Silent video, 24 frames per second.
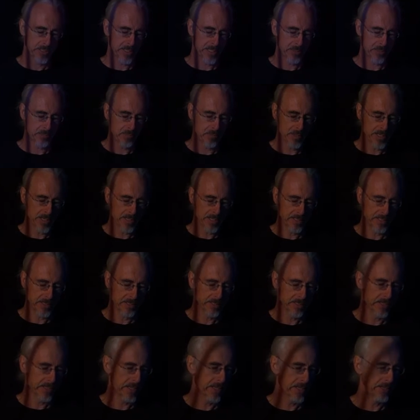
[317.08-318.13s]
get a white
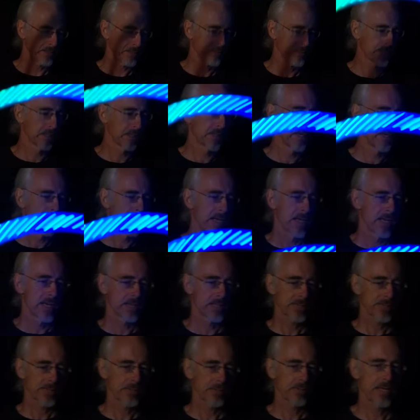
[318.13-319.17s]
indicator.
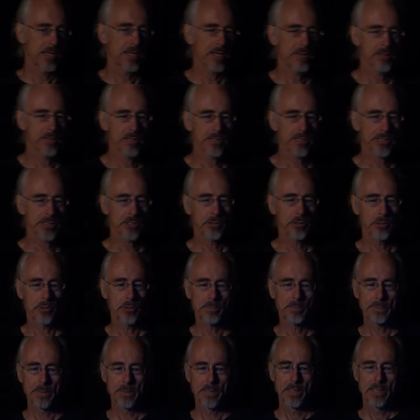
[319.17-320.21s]
And so now this
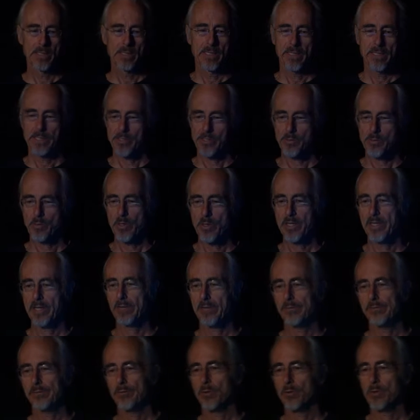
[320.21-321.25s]
hoop is
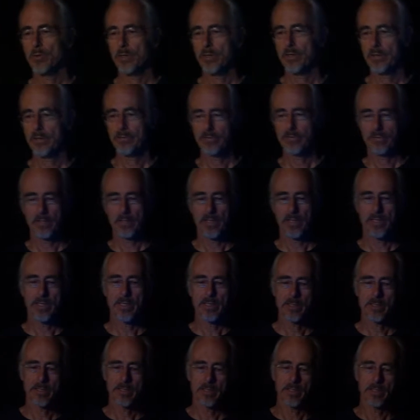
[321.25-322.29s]
waiting for us
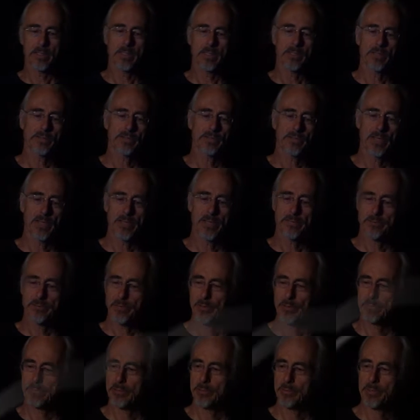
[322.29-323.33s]
in the save
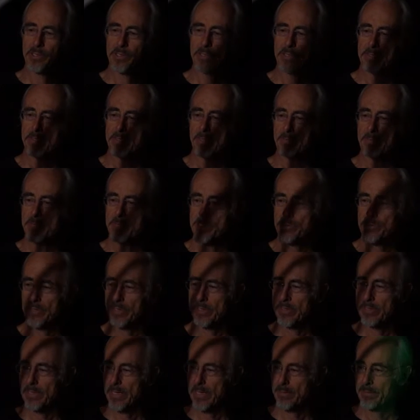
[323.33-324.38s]
quiver. We can
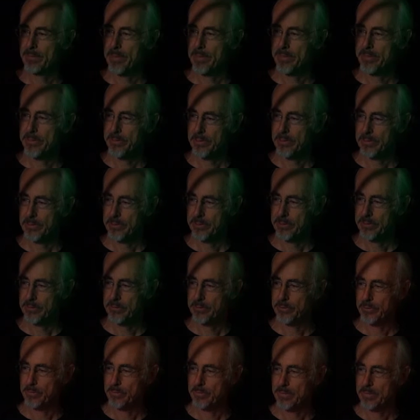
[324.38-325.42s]
demonstrate that by turning the
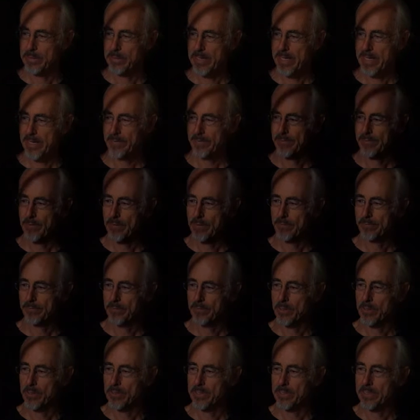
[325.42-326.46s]
hoop half off
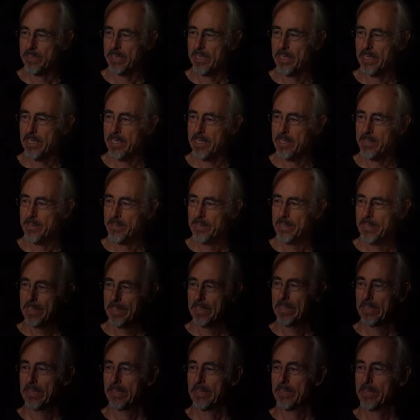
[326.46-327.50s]
and on again
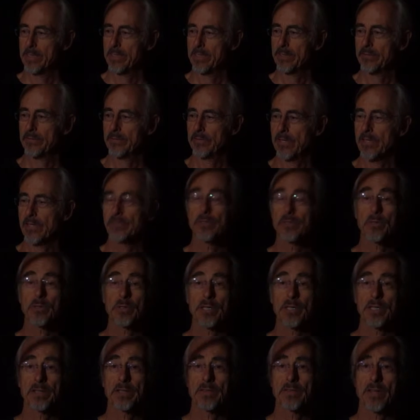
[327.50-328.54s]
in our saved
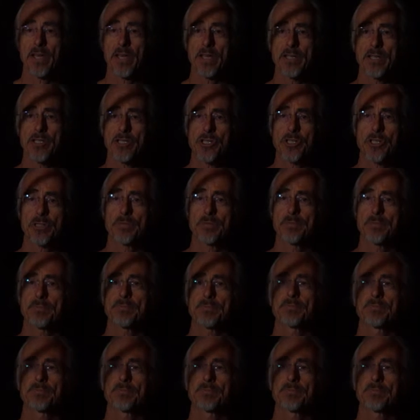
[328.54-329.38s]
orientation,